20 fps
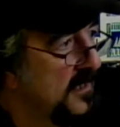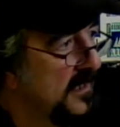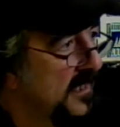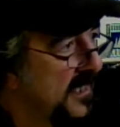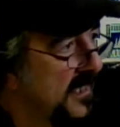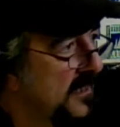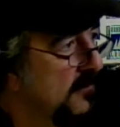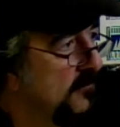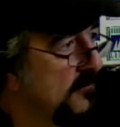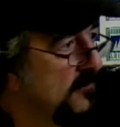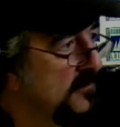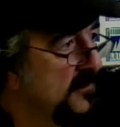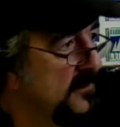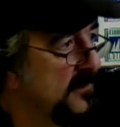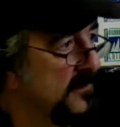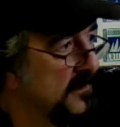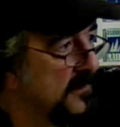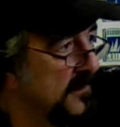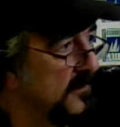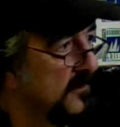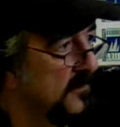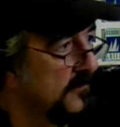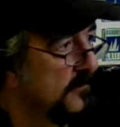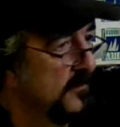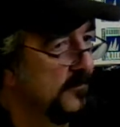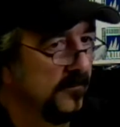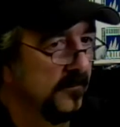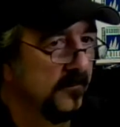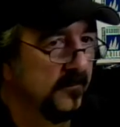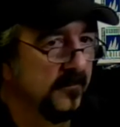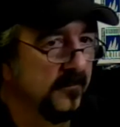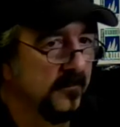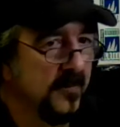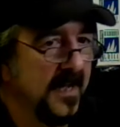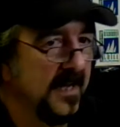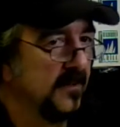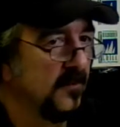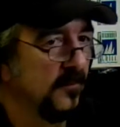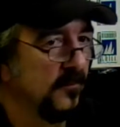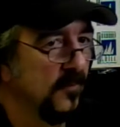Kims and the
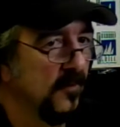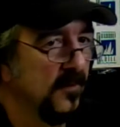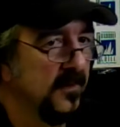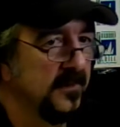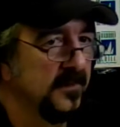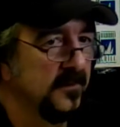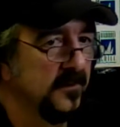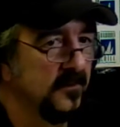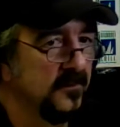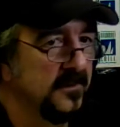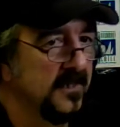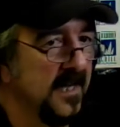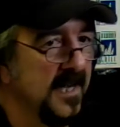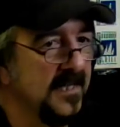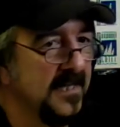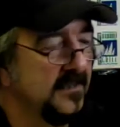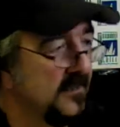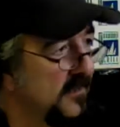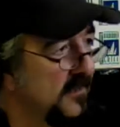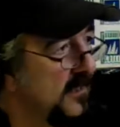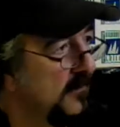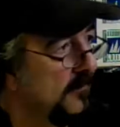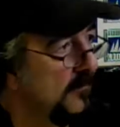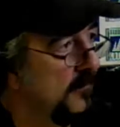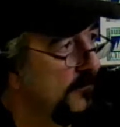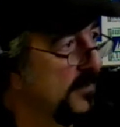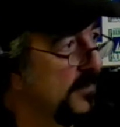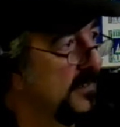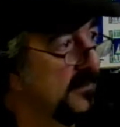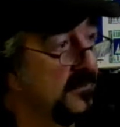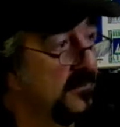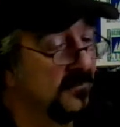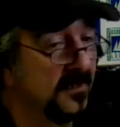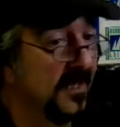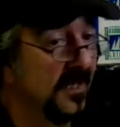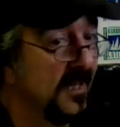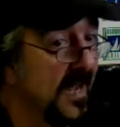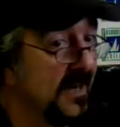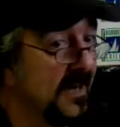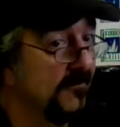McIlroys and those guys, but there's
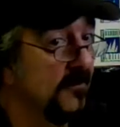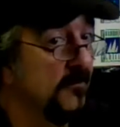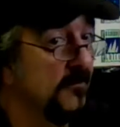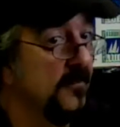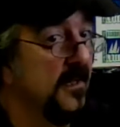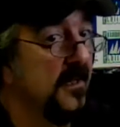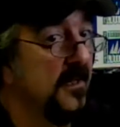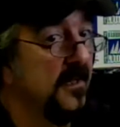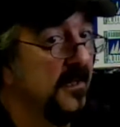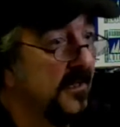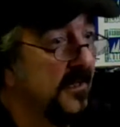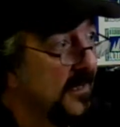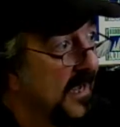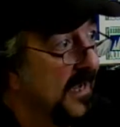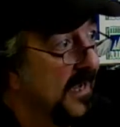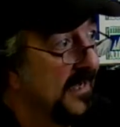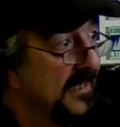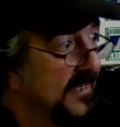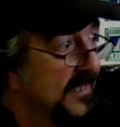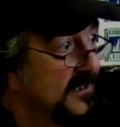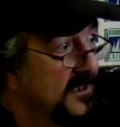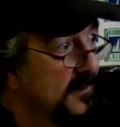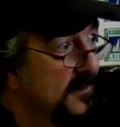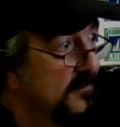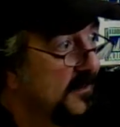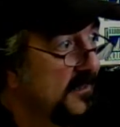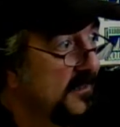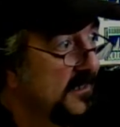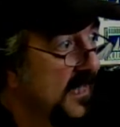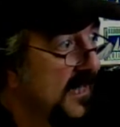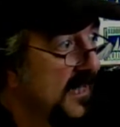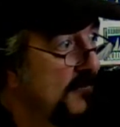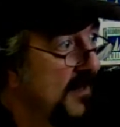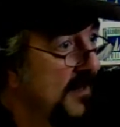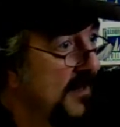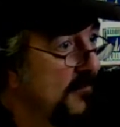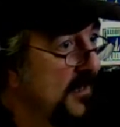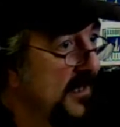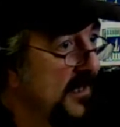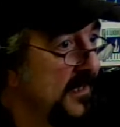a lot of them. I guess you'd say
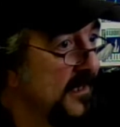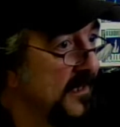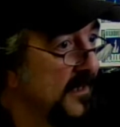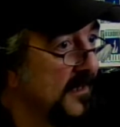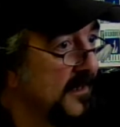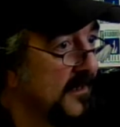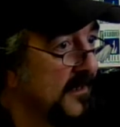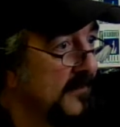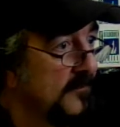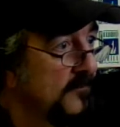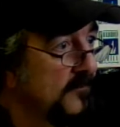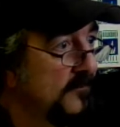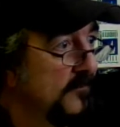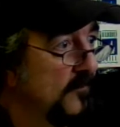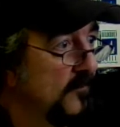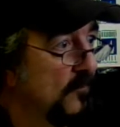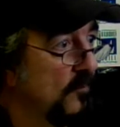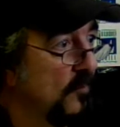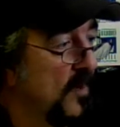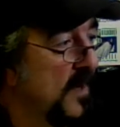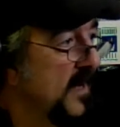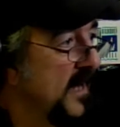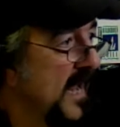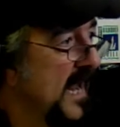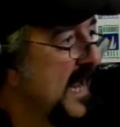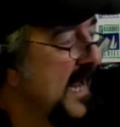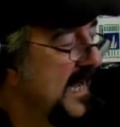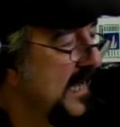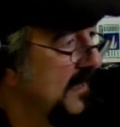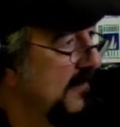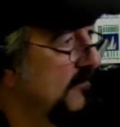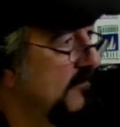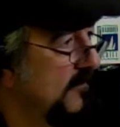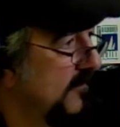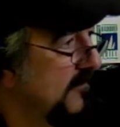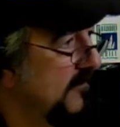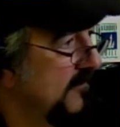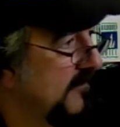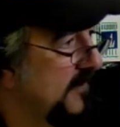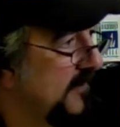maybe 1A,
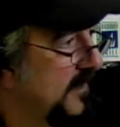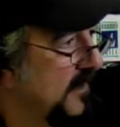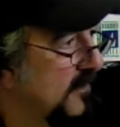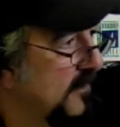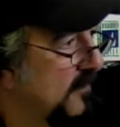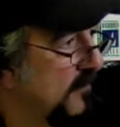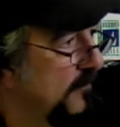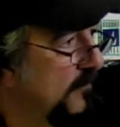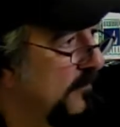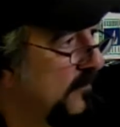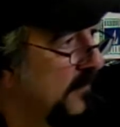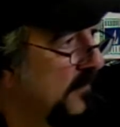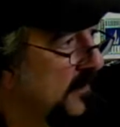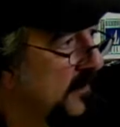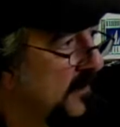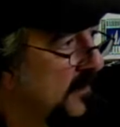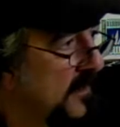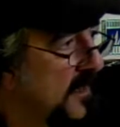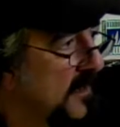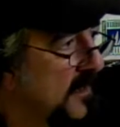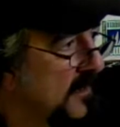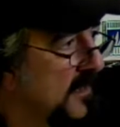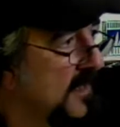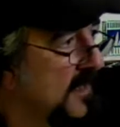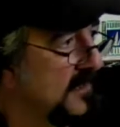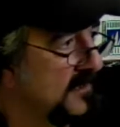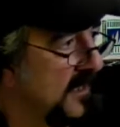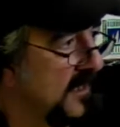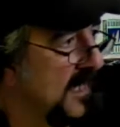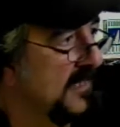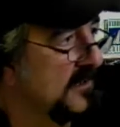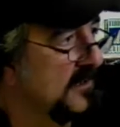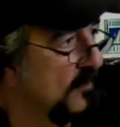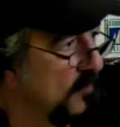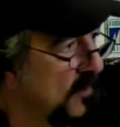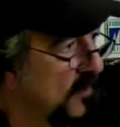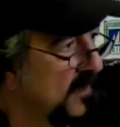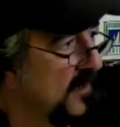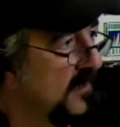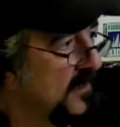young guns like the
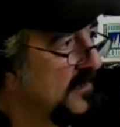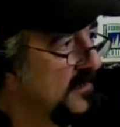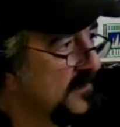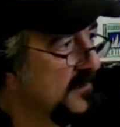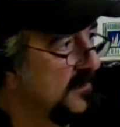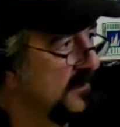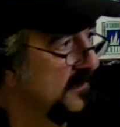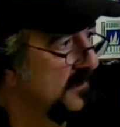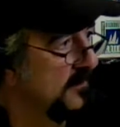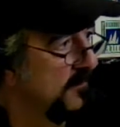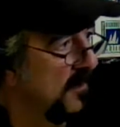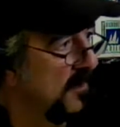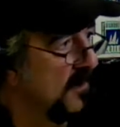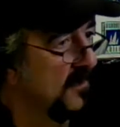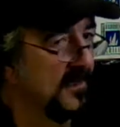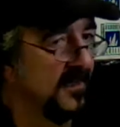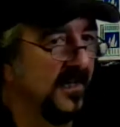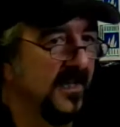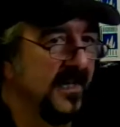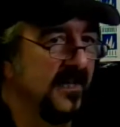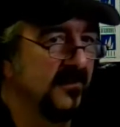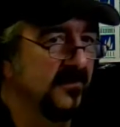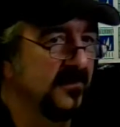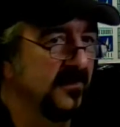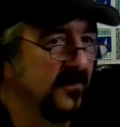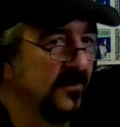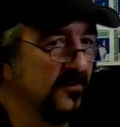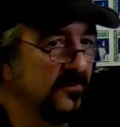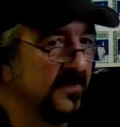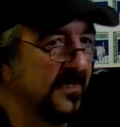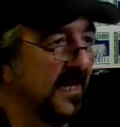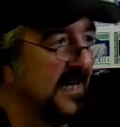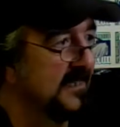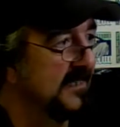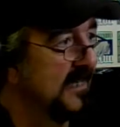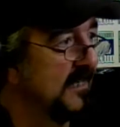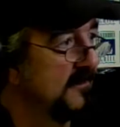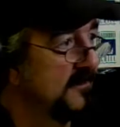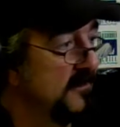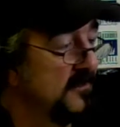Woodlands and the Martin Lairds and those
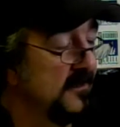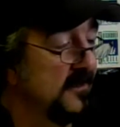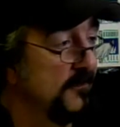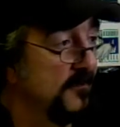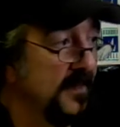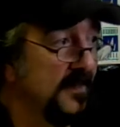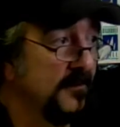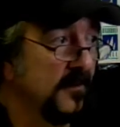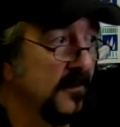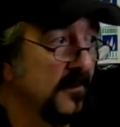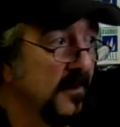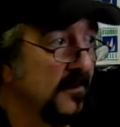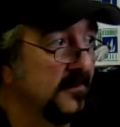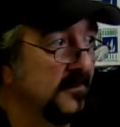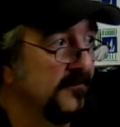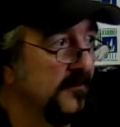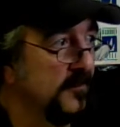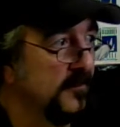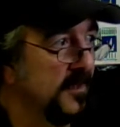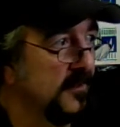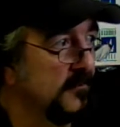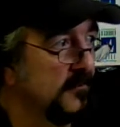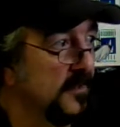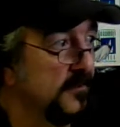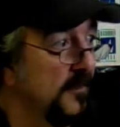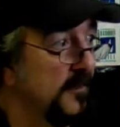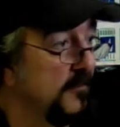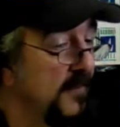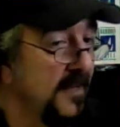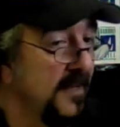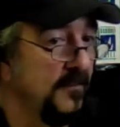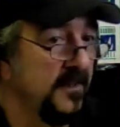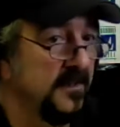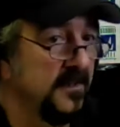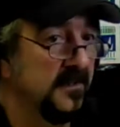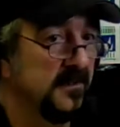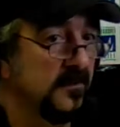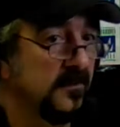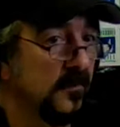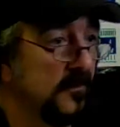guys out there that people aren't as familiar with, but maybe
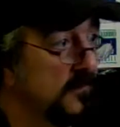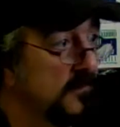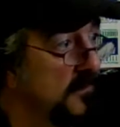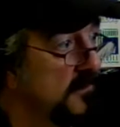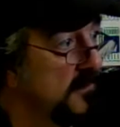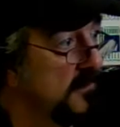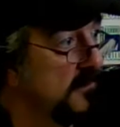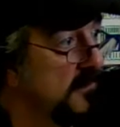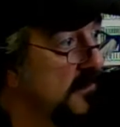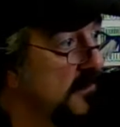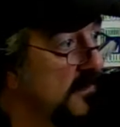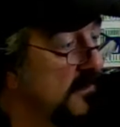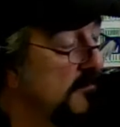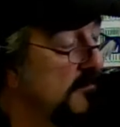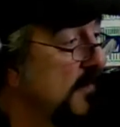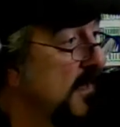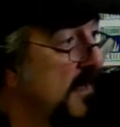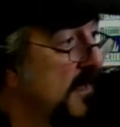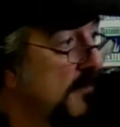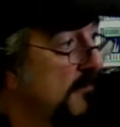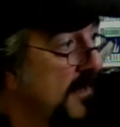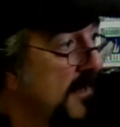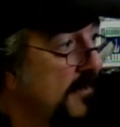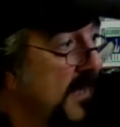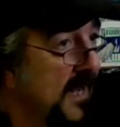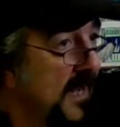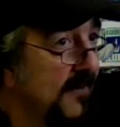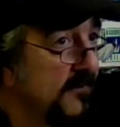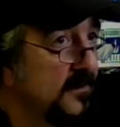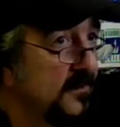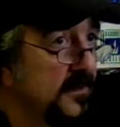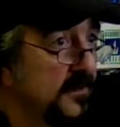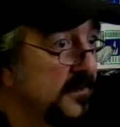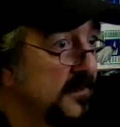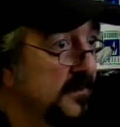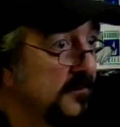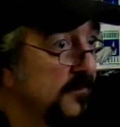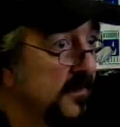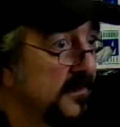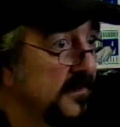just as good and maybe having
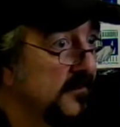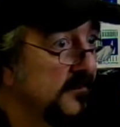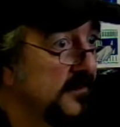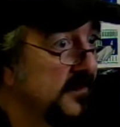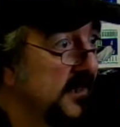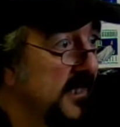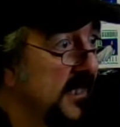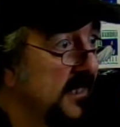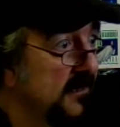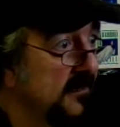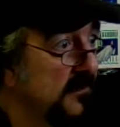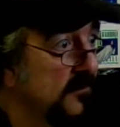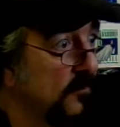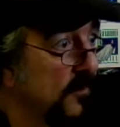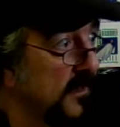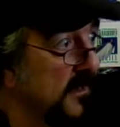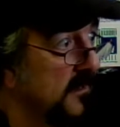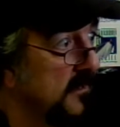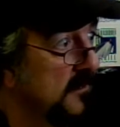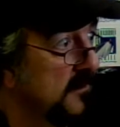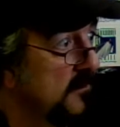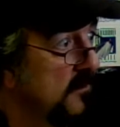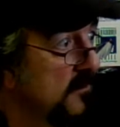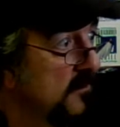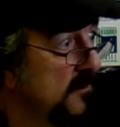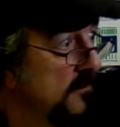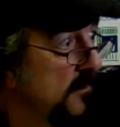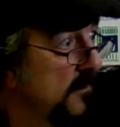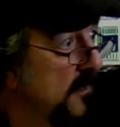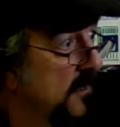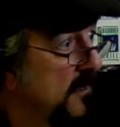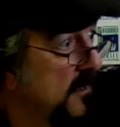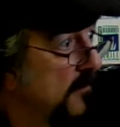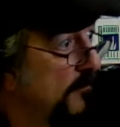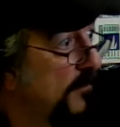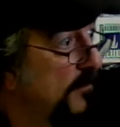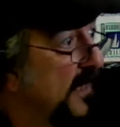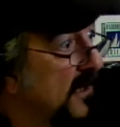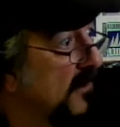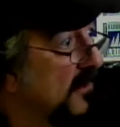just as much of a chance as winning as those
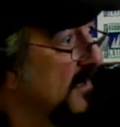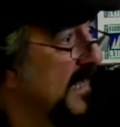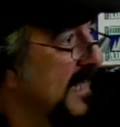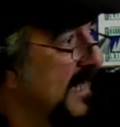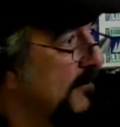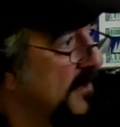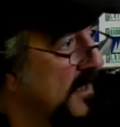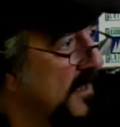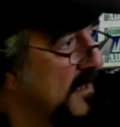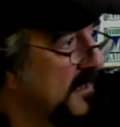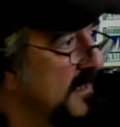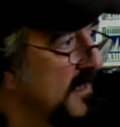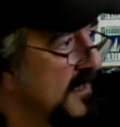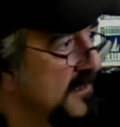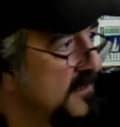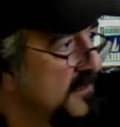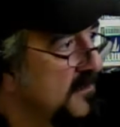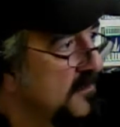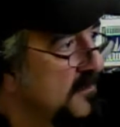bigger name young guns.